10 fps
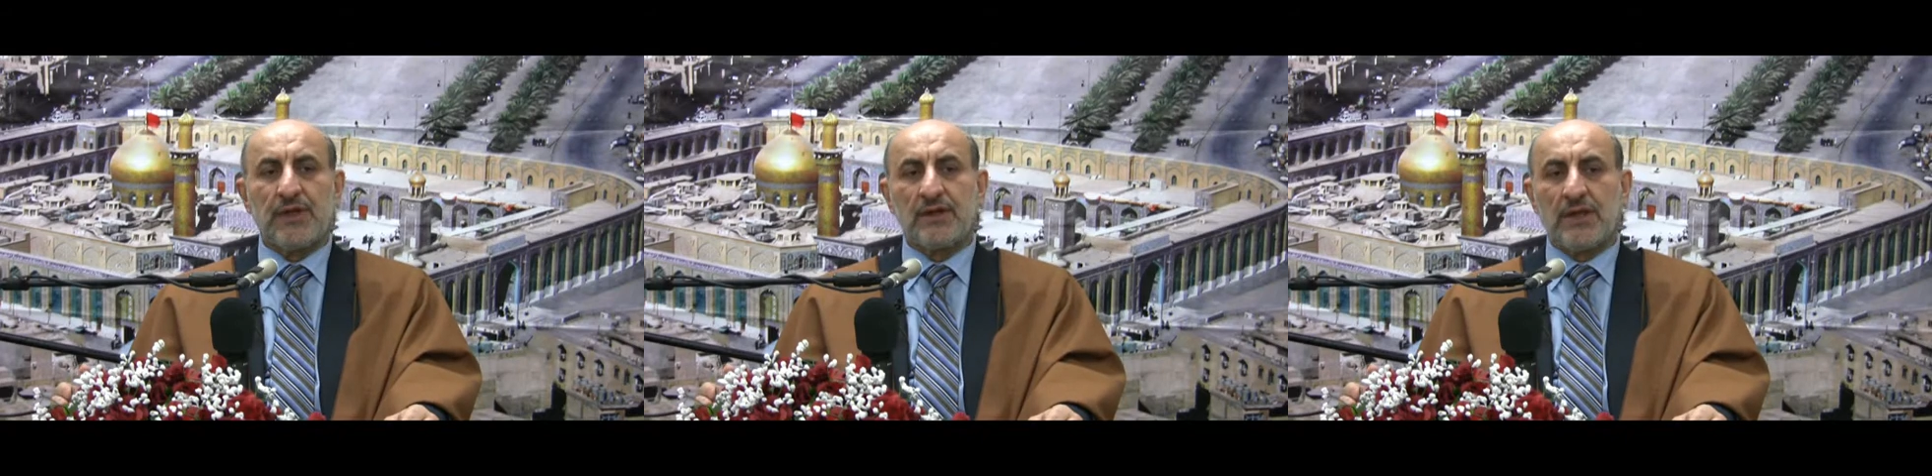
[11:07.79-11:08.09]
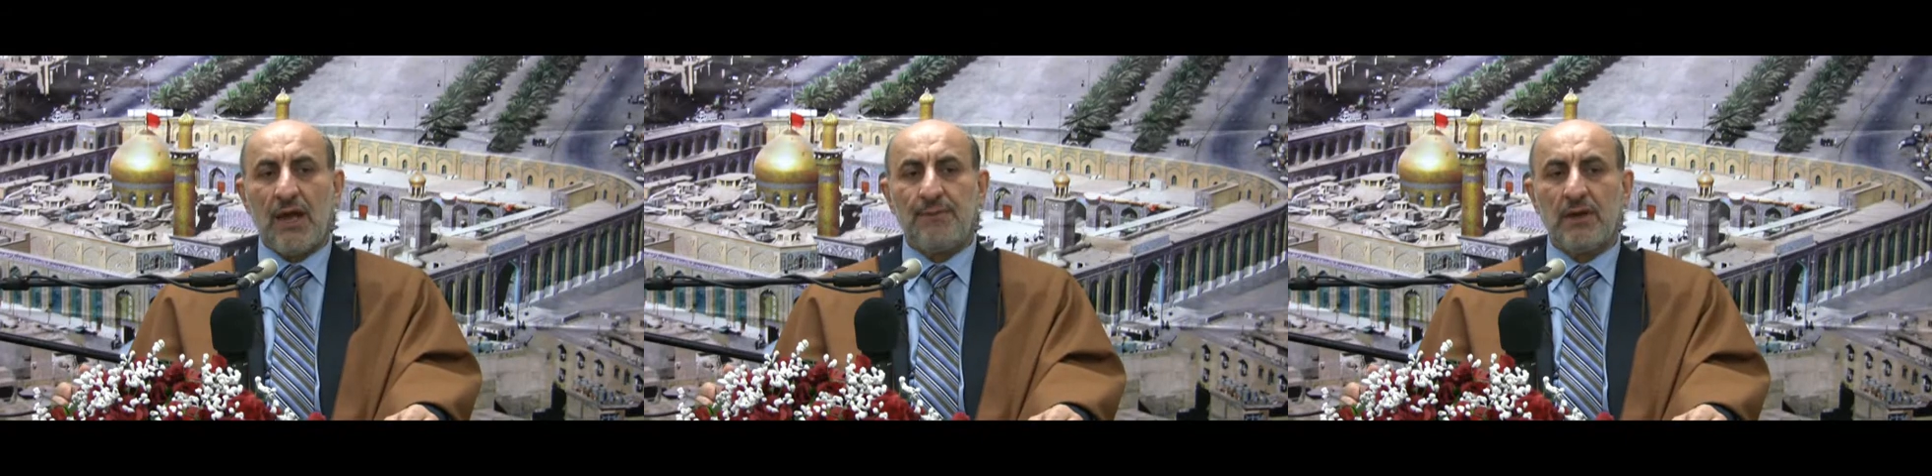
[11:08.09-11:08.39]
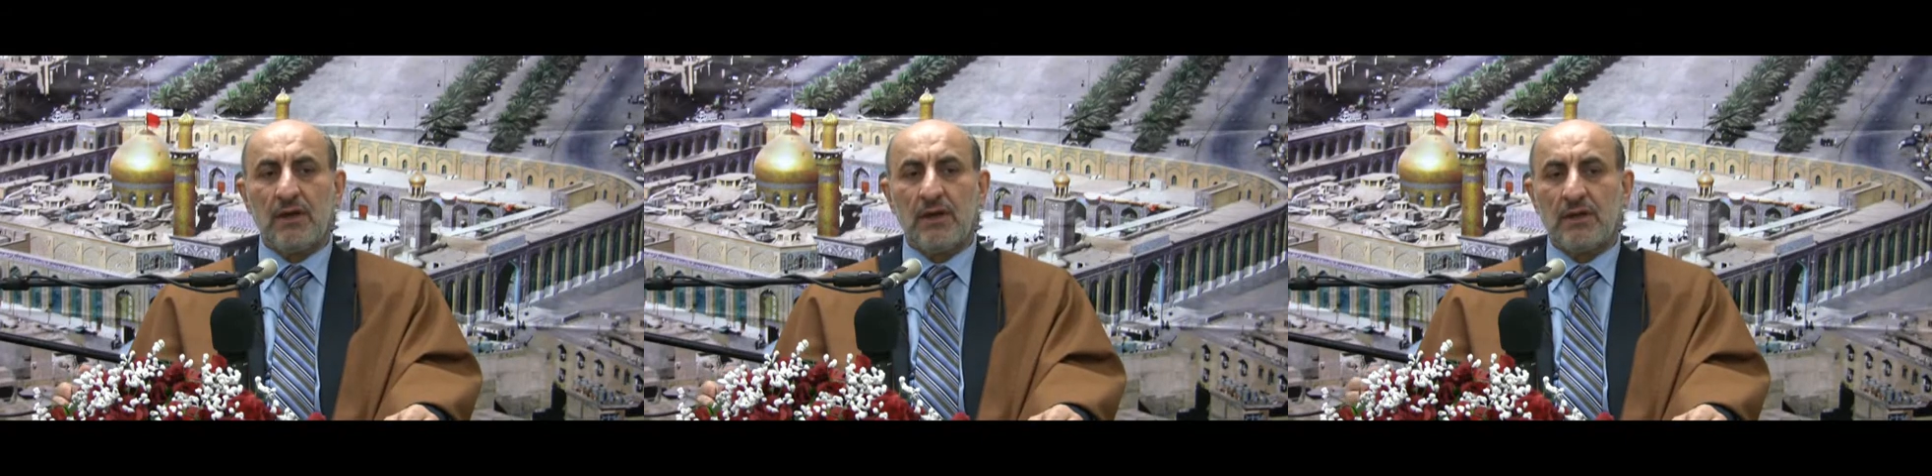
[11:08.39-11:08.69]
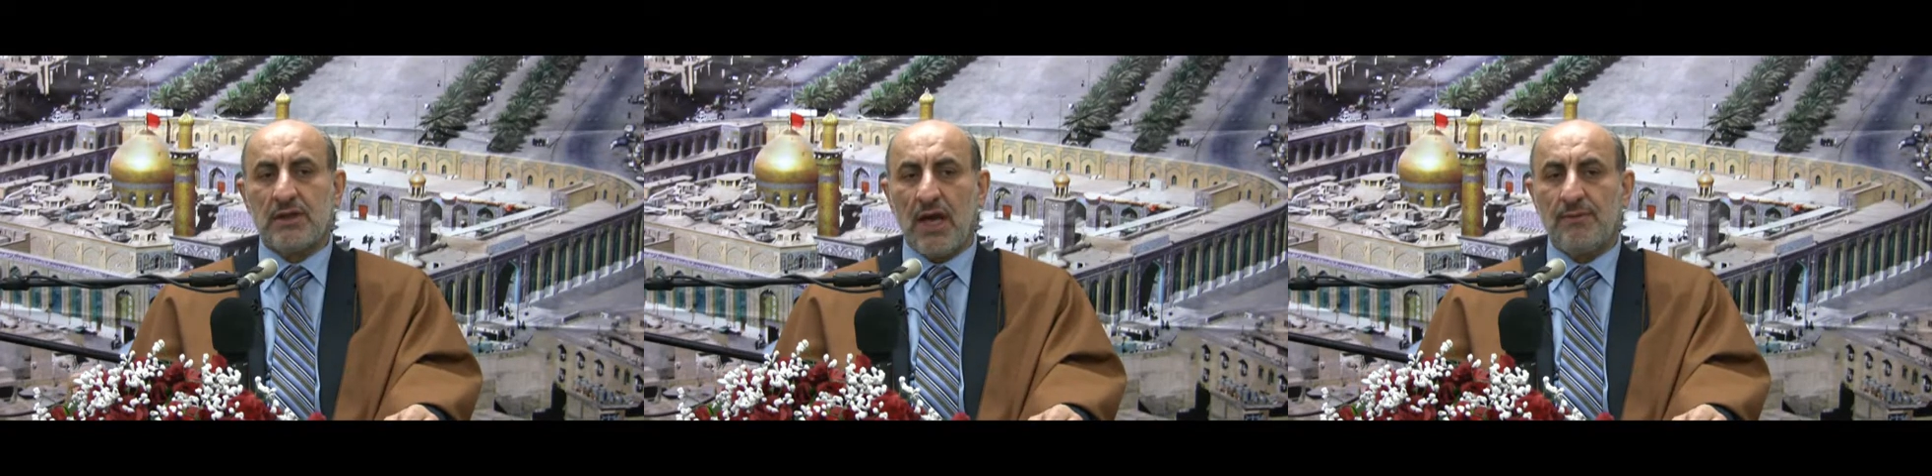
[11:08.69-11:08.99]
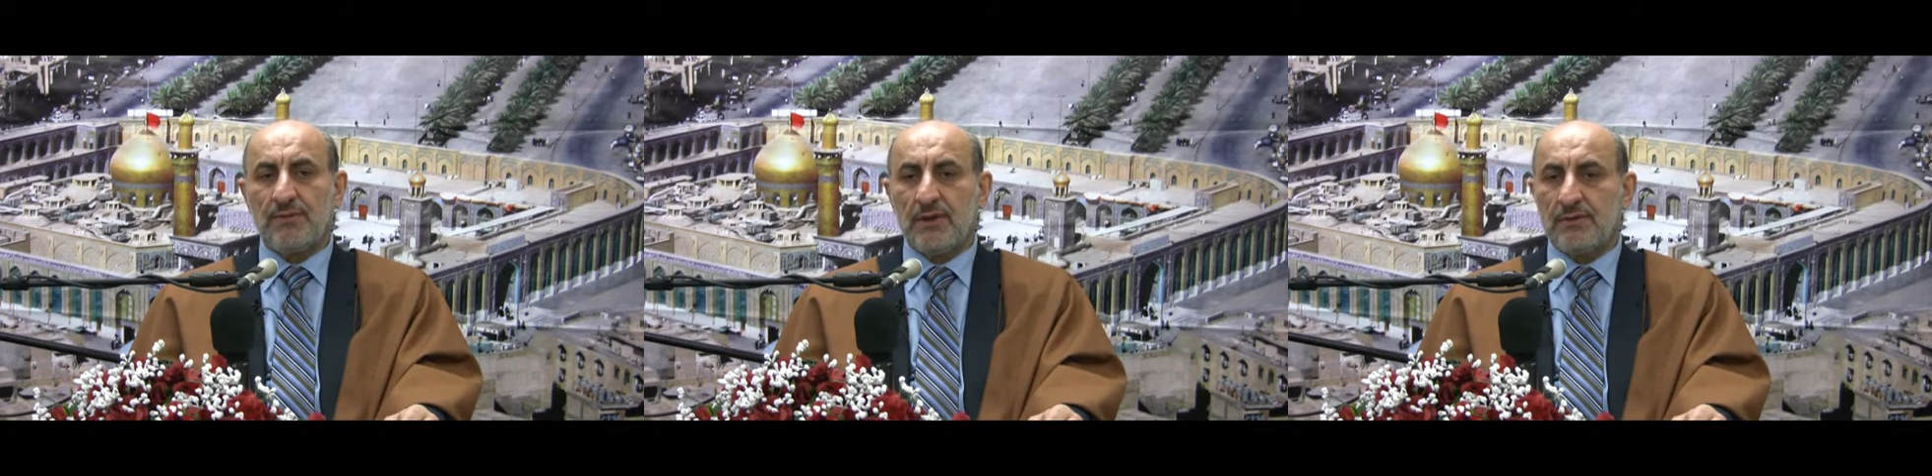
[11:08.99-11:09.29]
typing, he
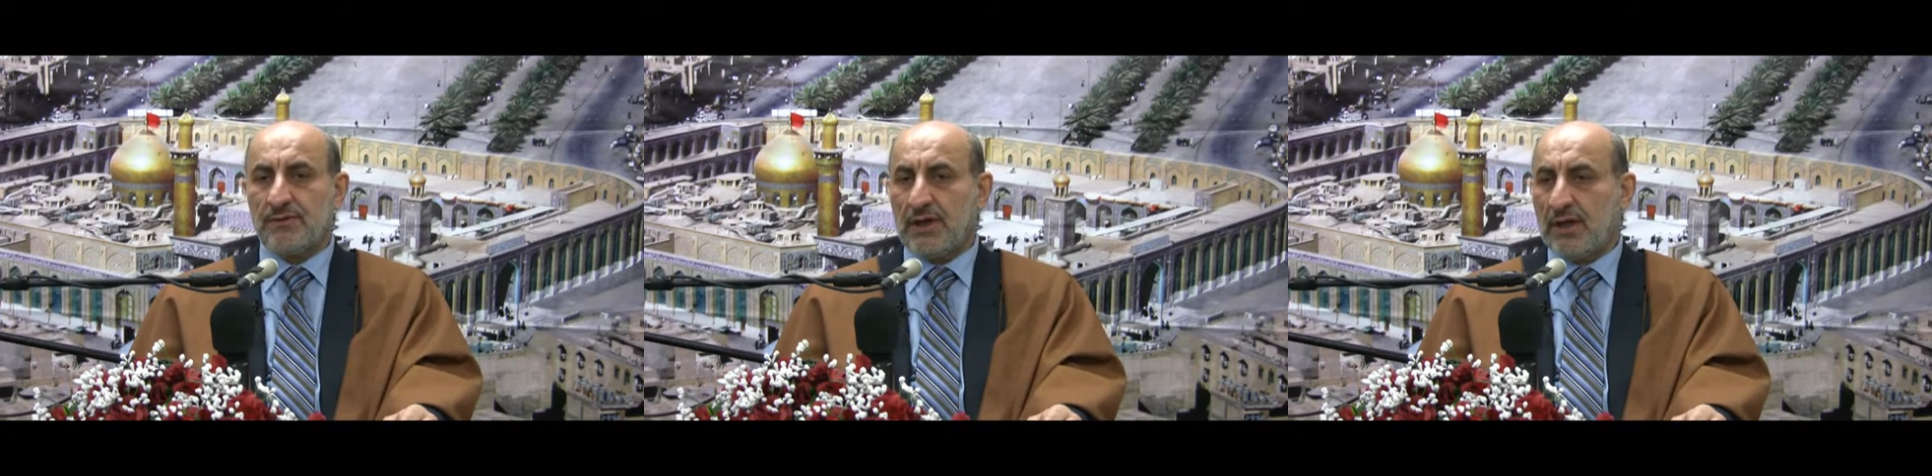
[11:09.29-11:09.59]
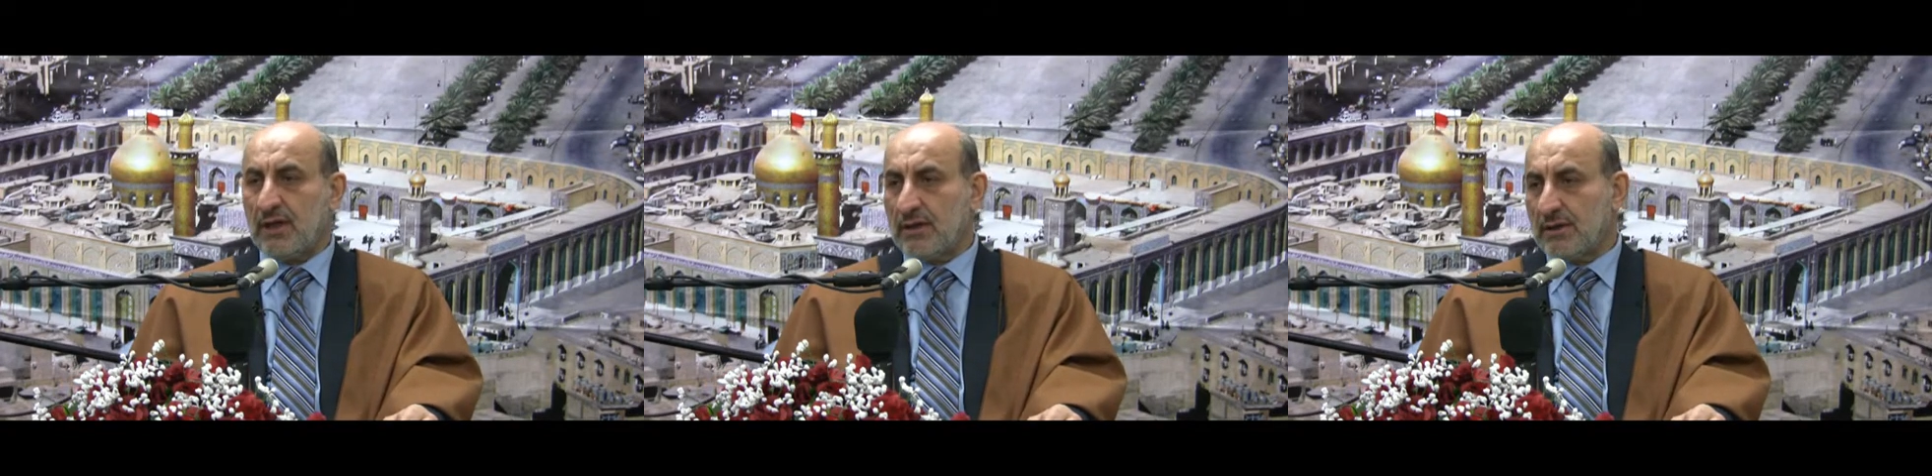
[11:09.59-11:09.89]
typed a very